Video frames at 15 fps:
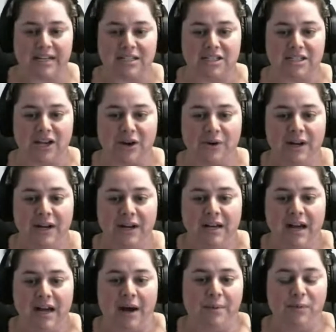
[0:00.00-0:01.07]
And so
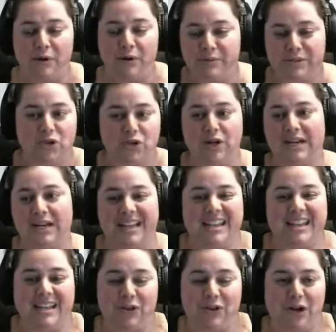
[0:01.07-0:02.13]
um, we almost created, I
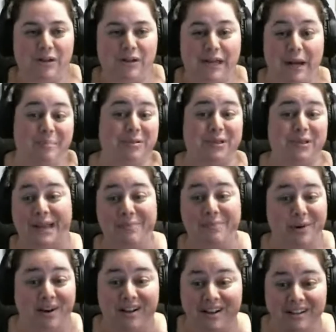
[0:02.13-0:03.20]
think, if you call it like a
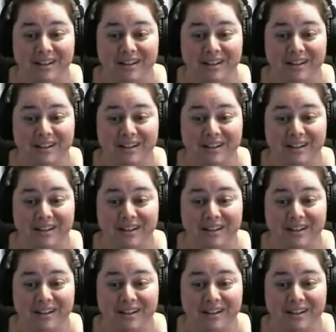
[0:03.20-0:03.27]
playbook,